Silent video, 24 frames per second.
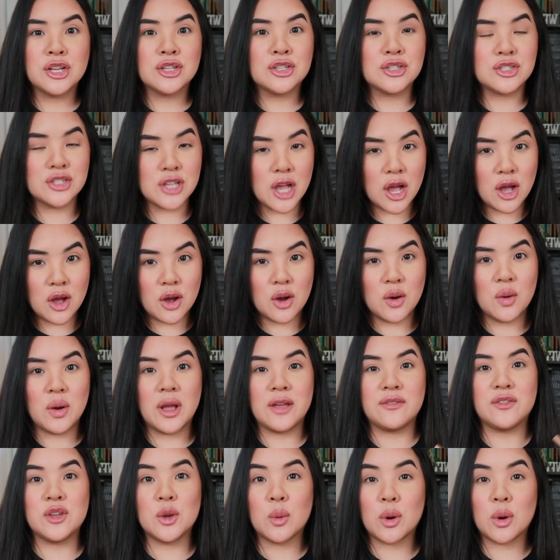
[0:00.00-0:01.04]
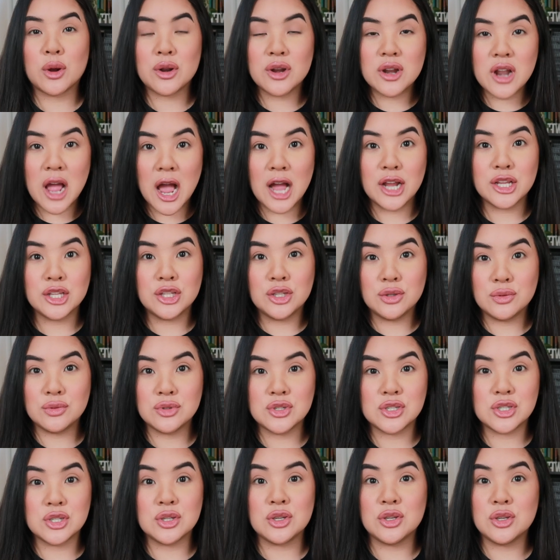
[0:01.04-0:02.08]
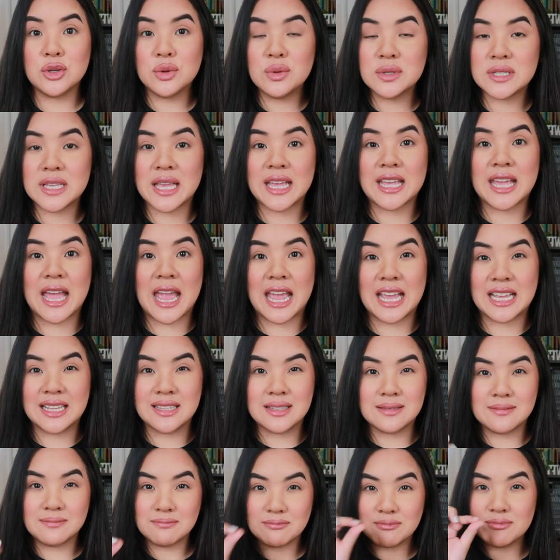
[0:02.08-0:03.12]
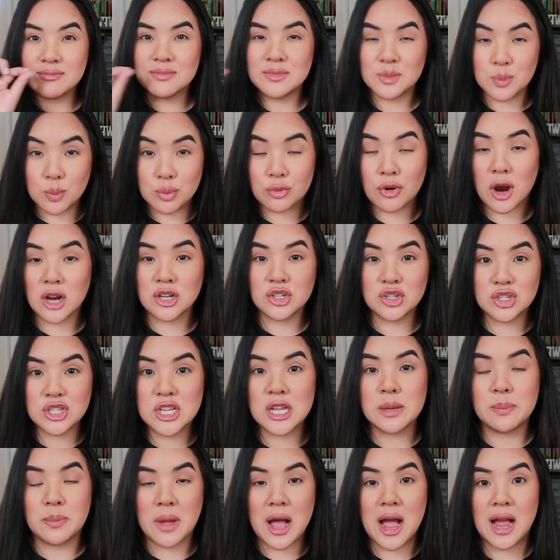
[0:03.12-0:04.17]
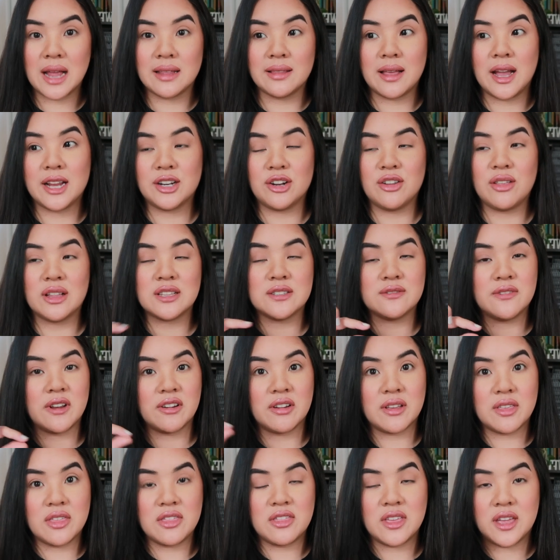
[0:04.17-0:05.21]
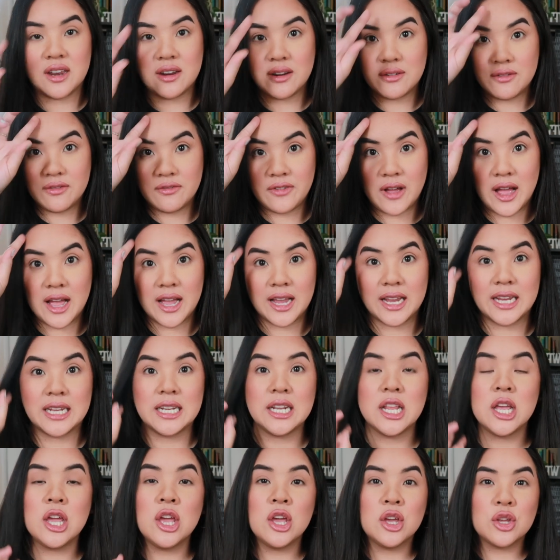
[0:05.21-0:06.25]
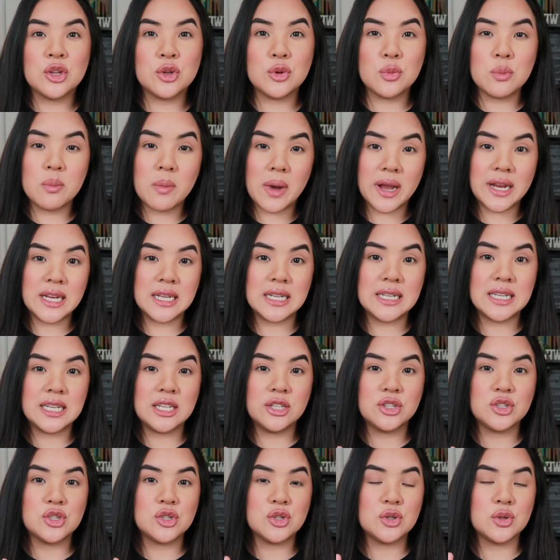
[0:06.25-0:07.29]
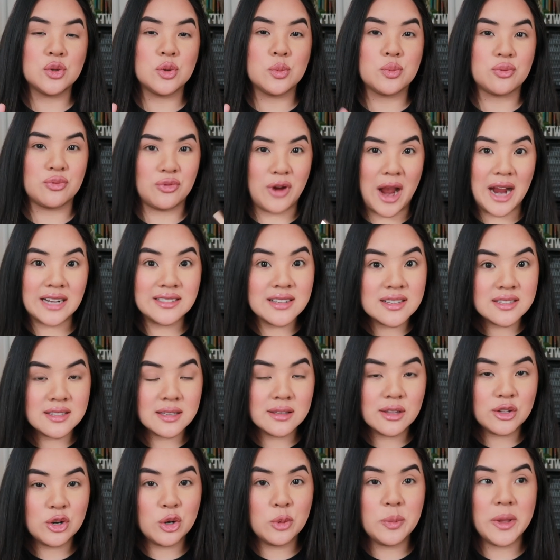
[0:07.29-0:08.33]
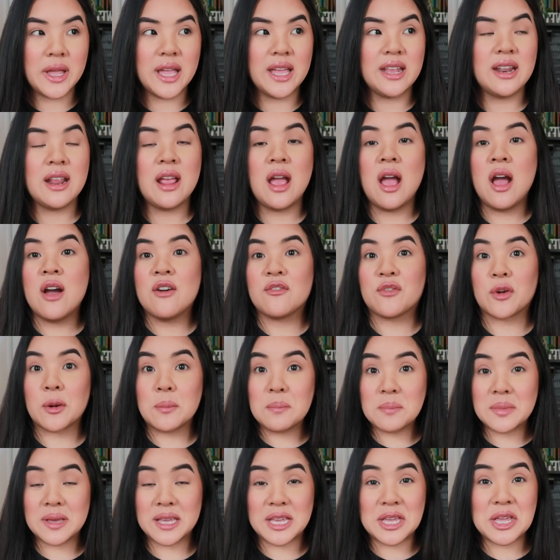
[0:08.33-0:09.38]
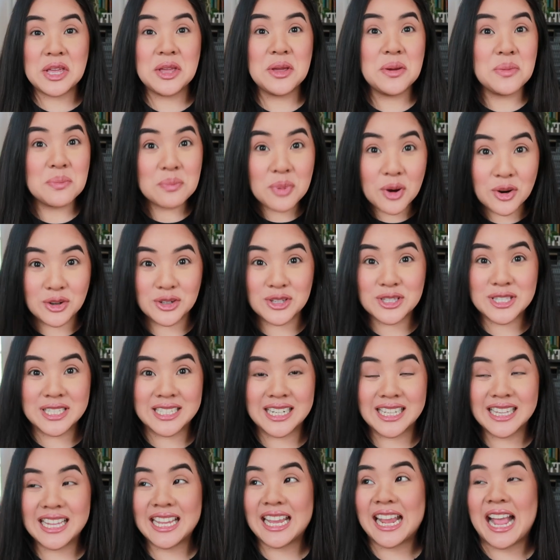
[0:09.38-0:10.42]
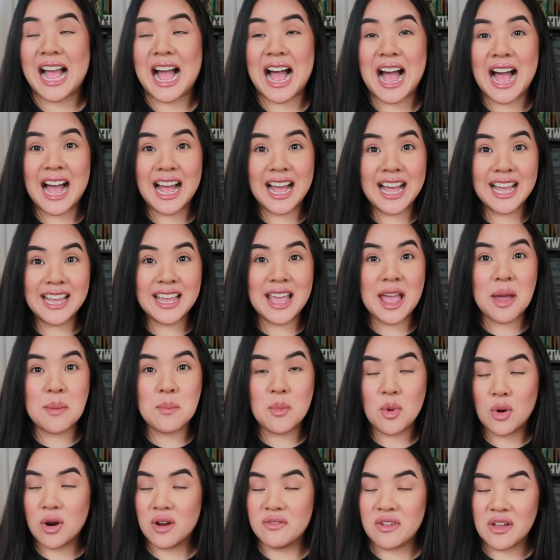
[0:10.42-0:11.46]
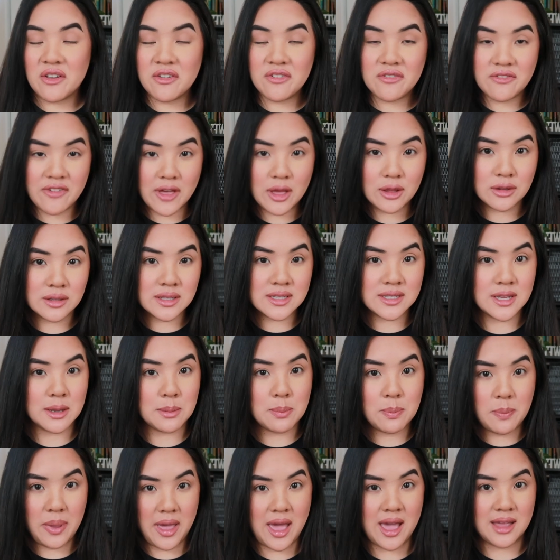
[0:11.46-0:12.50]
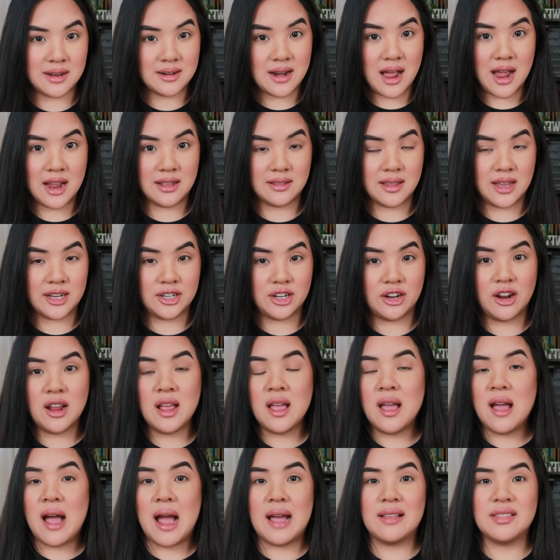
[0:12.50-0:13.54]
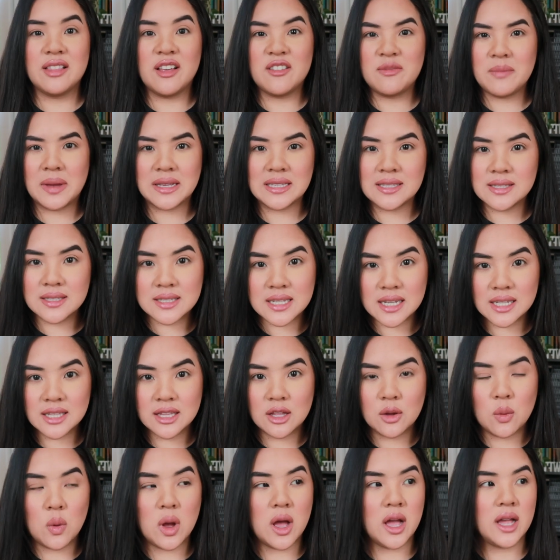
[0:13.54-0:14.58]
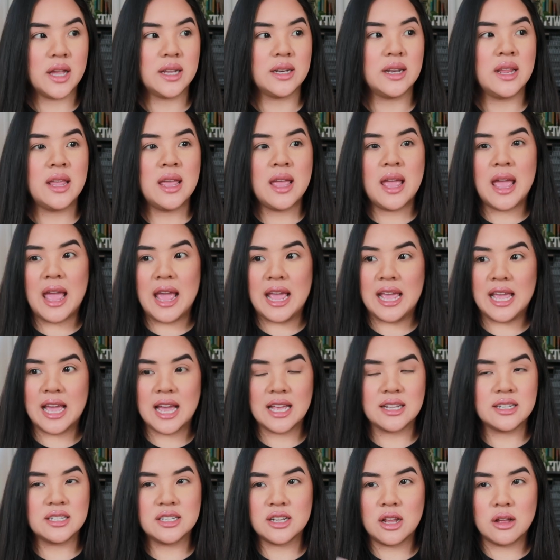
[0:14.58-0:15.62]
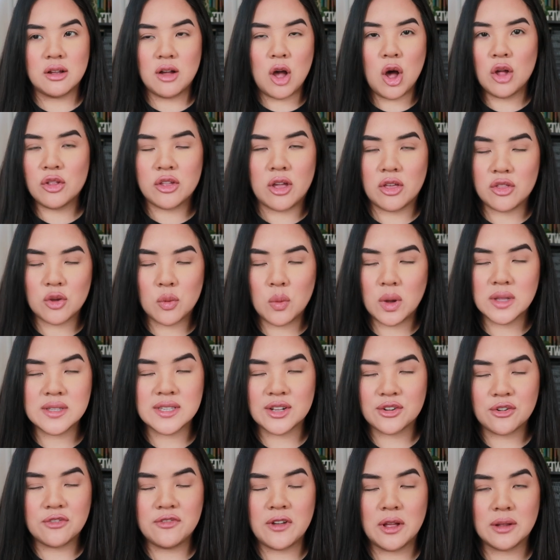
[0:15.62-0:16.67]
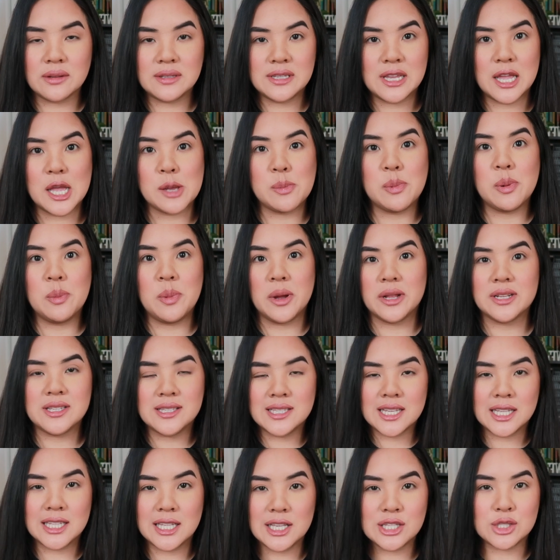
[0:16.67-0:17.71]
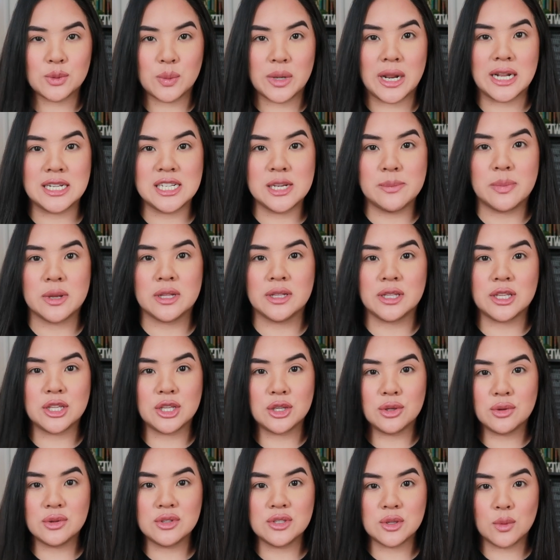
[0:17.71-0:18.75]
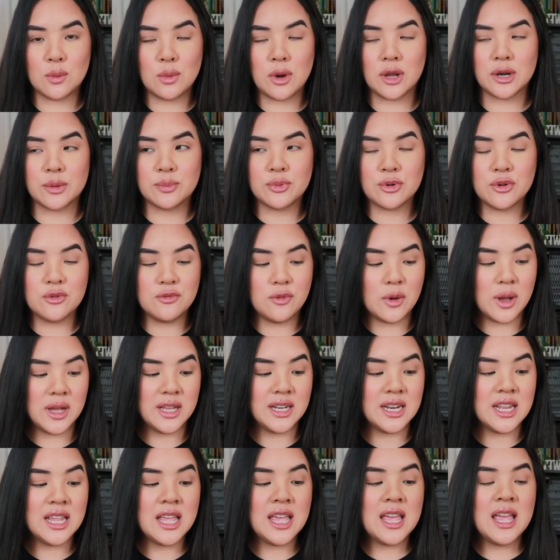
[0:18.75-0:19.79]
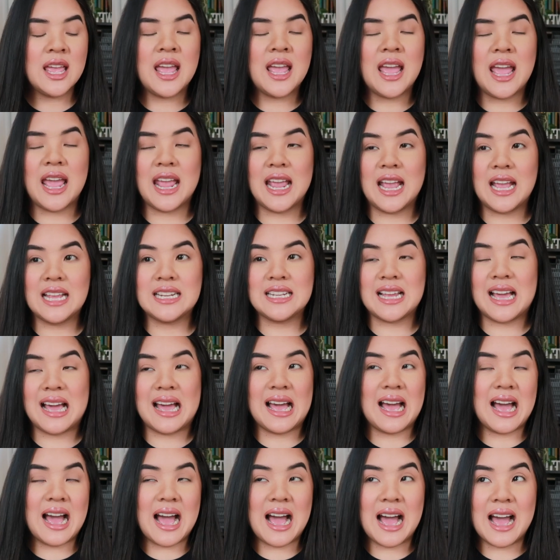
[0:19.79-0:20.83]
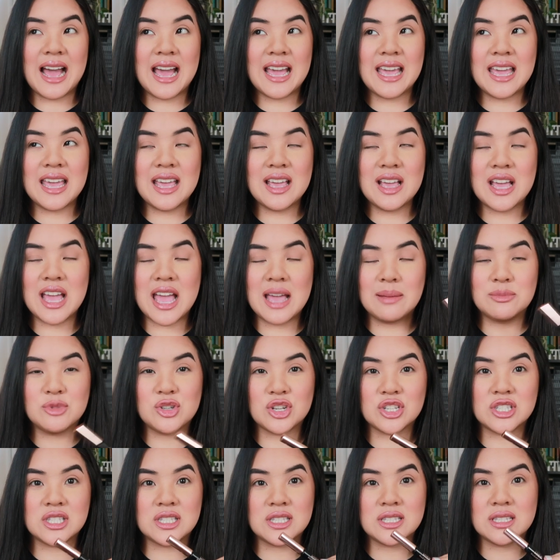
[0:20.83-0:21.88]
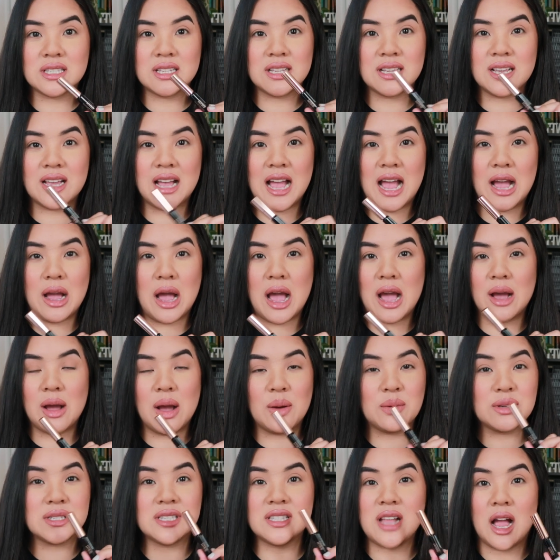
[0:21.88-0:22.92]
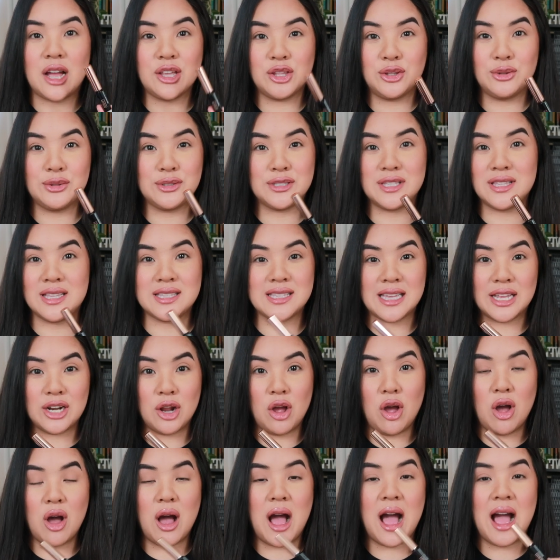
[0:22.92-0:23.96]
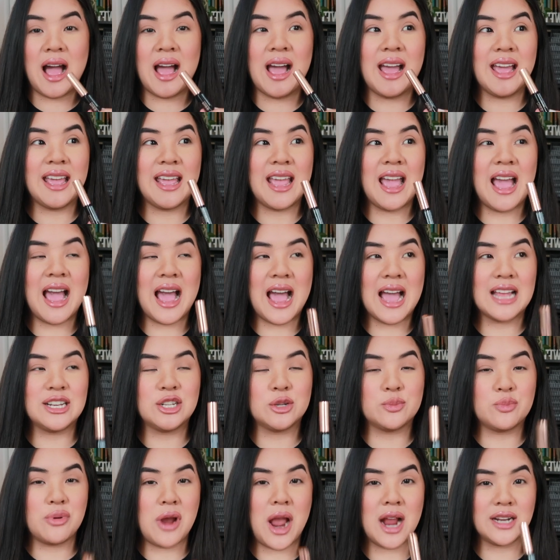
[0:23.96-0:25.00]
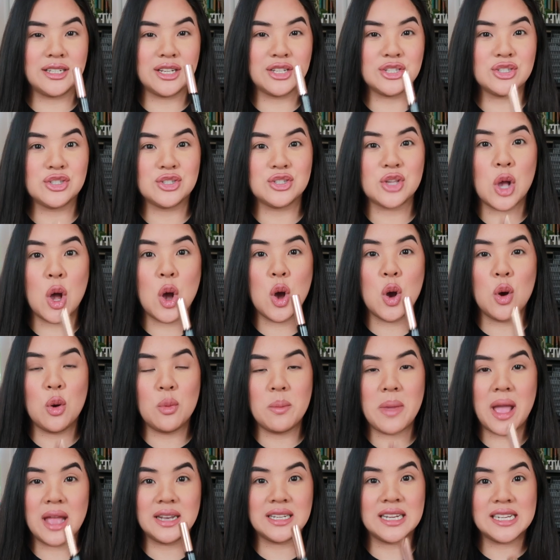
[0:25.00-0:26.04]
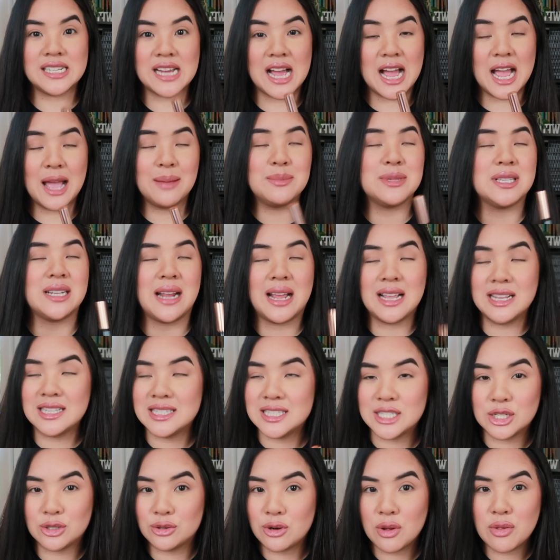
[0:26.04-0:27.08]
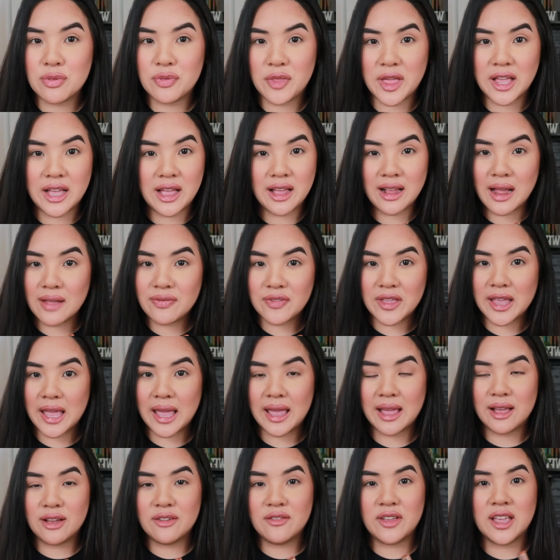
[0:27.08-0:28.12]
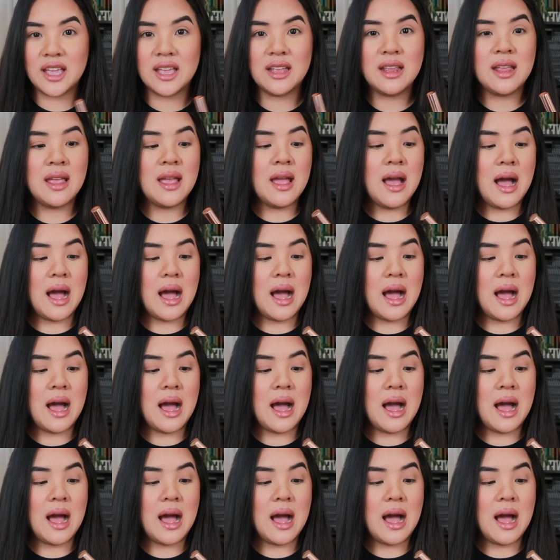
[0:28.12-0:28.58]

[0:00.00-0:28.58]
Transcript: So if you are not used to using a brush tip eyeliner that's very thin and fine. You might need to practice a little bit. For me, personally, I am more of a felt tip pen eyeliner. I love my Stila one and all the other ones that are felt tip, but Stila is the one I typically use, the waterproof one. And I am just I, I, was not used to this at all. I had to practice so many times and I still don't think I got the hang of it.